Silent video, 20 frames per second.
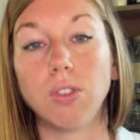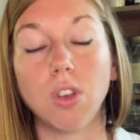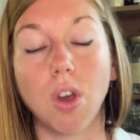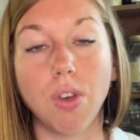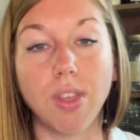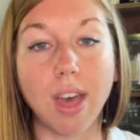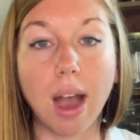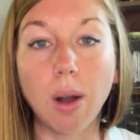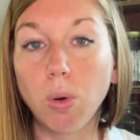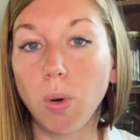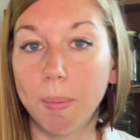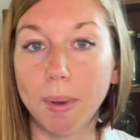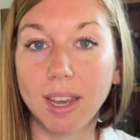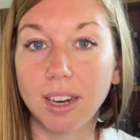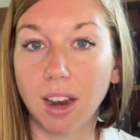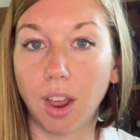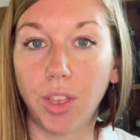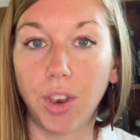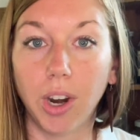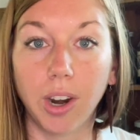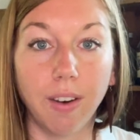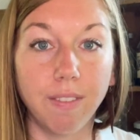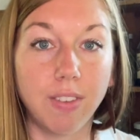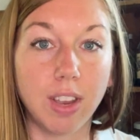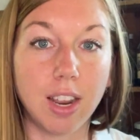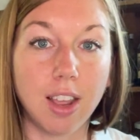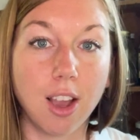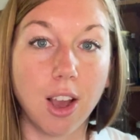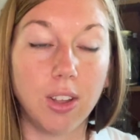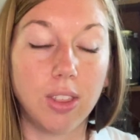So that will be another
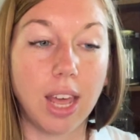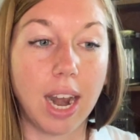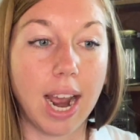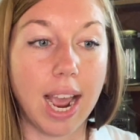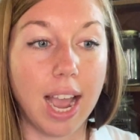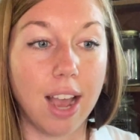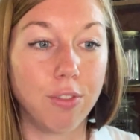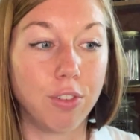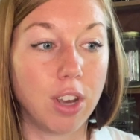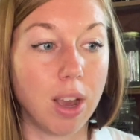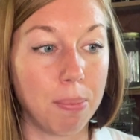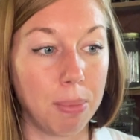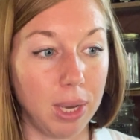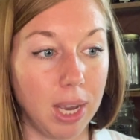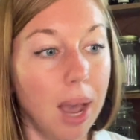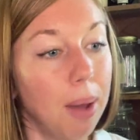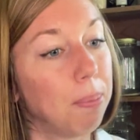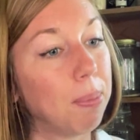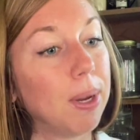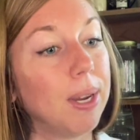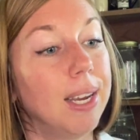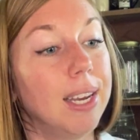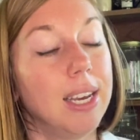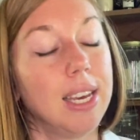video that I have coming up.